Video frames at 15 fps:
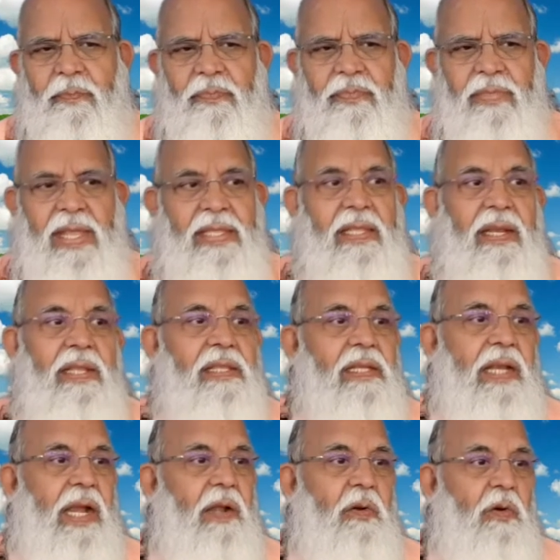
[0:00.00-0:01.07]
That's the
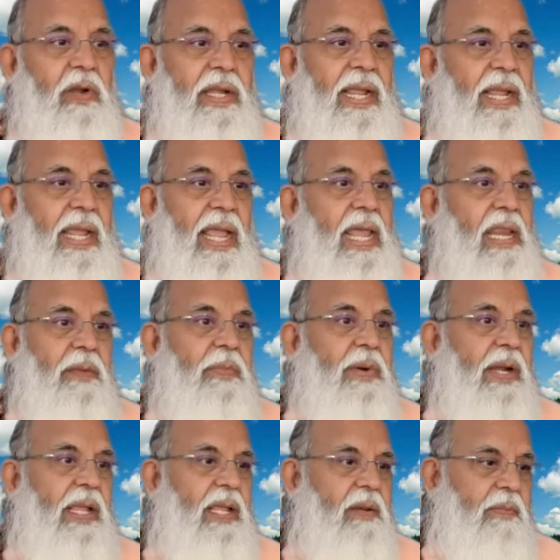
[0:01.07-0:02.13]
reason I don't take
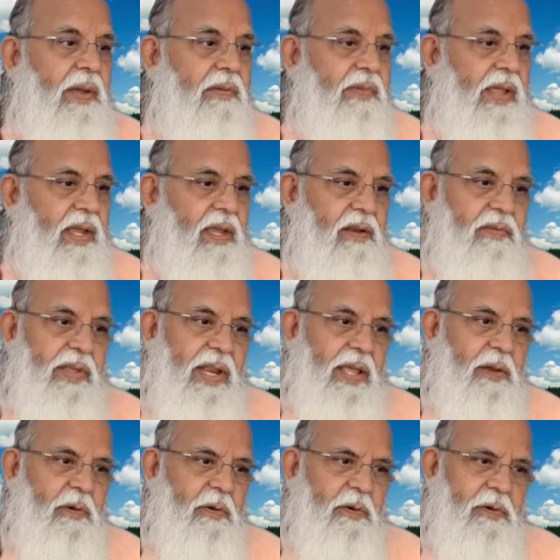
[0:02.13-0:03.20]
anybody in my vehicle when I
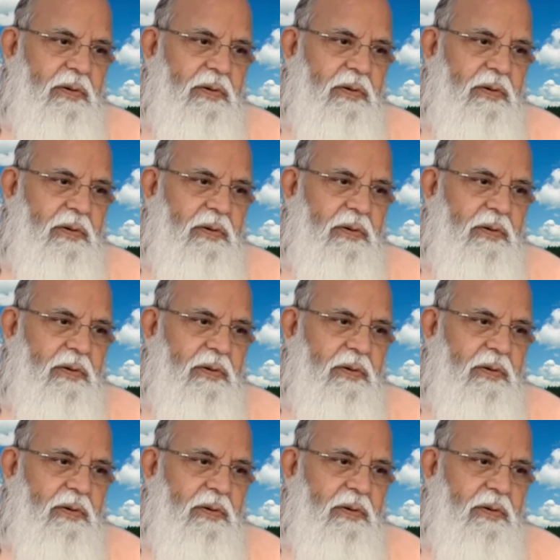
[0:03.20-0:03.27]
go.